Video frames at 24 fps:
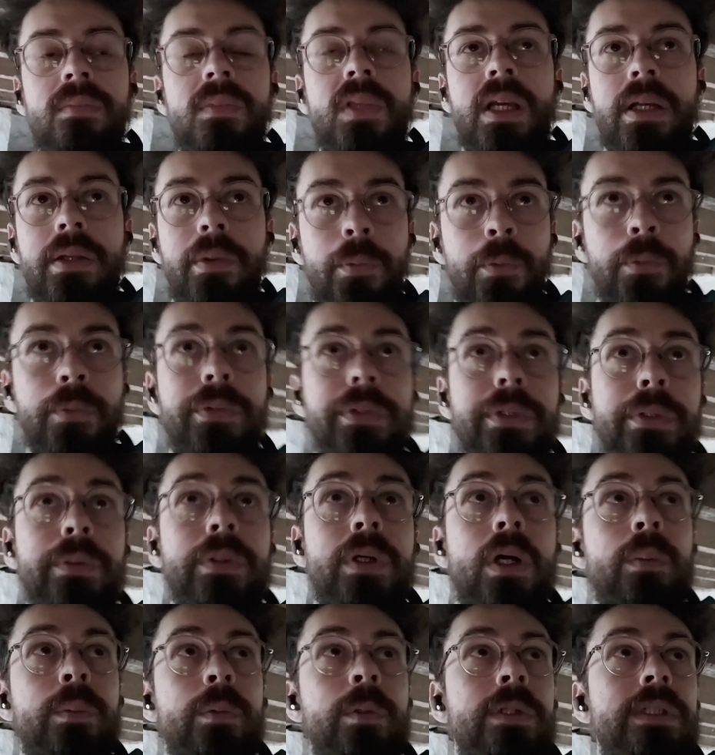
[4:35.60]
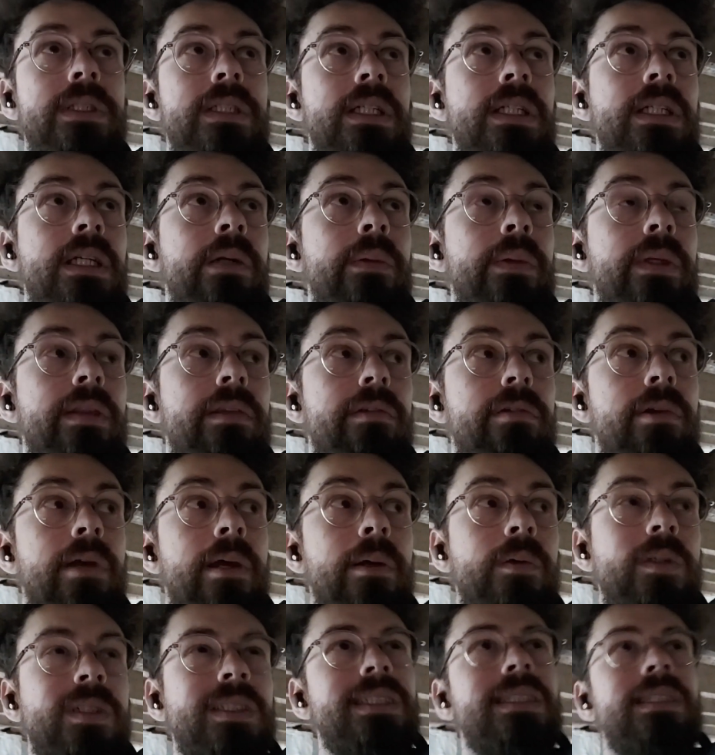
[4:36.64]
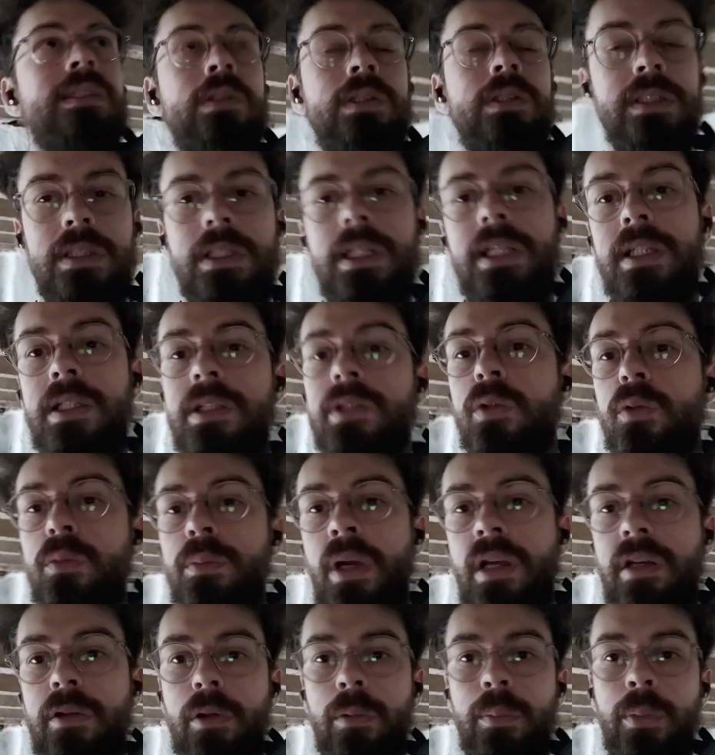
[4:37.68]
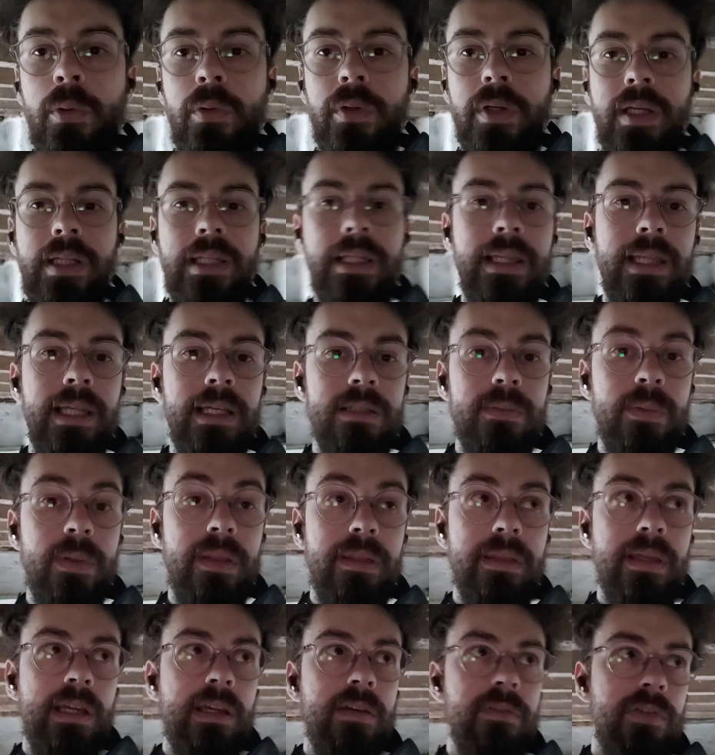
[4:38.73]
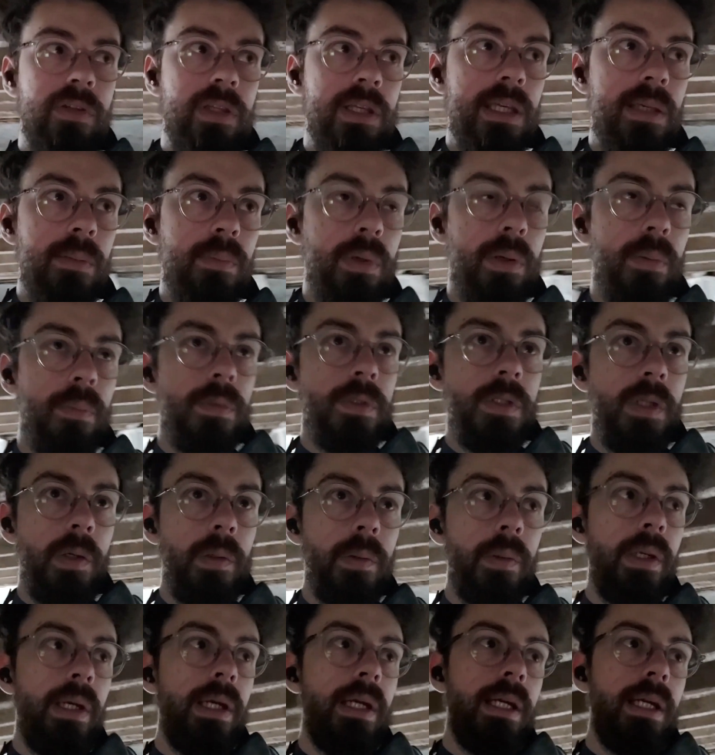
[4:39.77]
and all new copper is going to go in throughout. It is all microbore, and I need that to be thicker for the heat pump. So